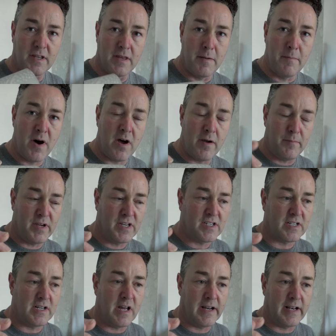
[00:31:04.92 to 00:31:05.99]
that there might be
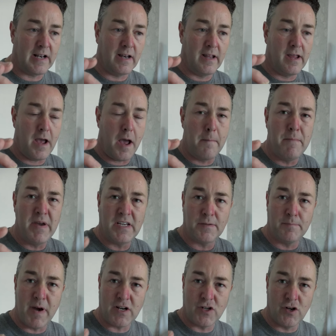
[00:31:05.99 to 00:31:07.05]
slightly a
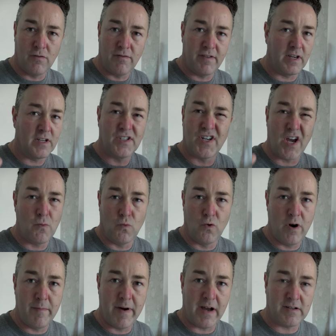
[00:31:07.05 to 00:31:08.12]
mismatch on things, don't
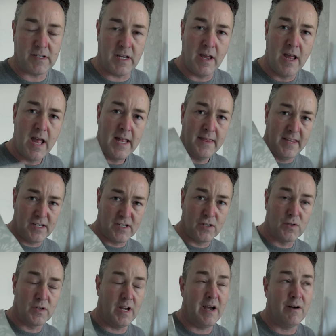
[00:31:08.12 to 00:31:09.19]
worry about it. This
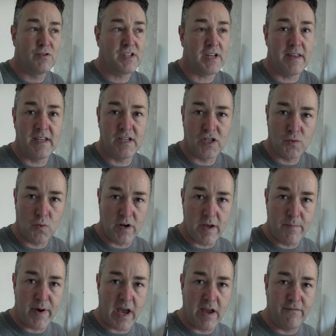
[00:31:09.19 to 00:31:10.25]
is, I'll say this is what
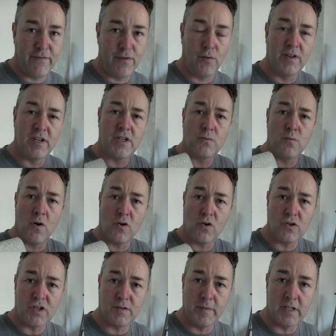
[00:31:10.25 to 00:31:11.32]
you're paying for. This is what
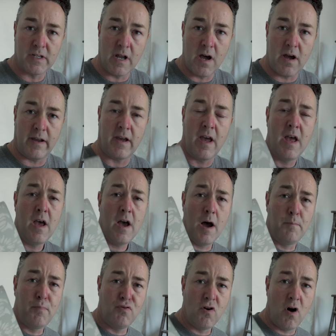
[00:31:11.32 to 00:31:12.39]
customers like, a
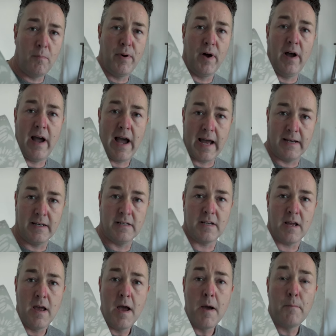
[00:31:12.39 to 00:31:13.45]
proper hand
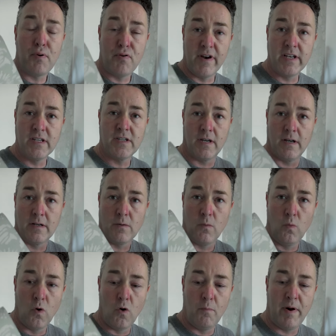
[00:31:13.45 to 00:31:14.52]
printed
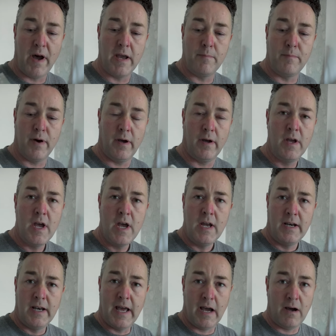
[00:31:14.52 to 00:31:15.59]
wallpaper.
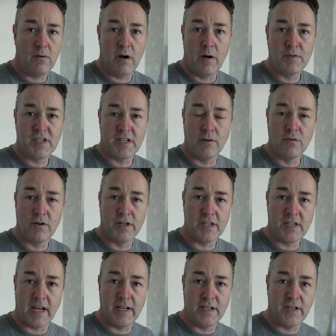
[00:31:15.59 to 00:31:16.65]
Now, I'm still going to
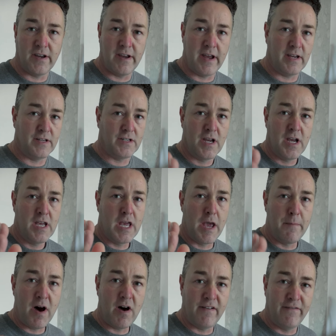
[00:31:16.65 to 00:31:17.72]
say to you is
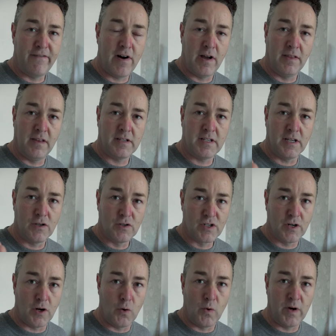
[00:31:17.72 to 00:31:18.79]
you might find that it
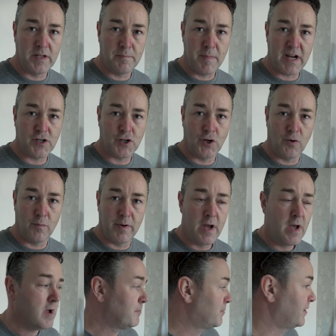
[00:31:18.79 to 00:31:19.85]
doesn't always match up,
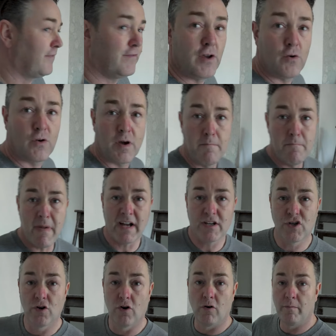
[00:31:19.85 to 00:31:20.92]
but if you can
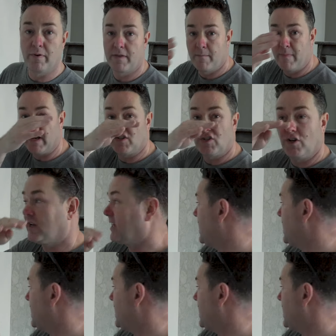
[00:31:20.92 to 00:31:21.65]
match up the best you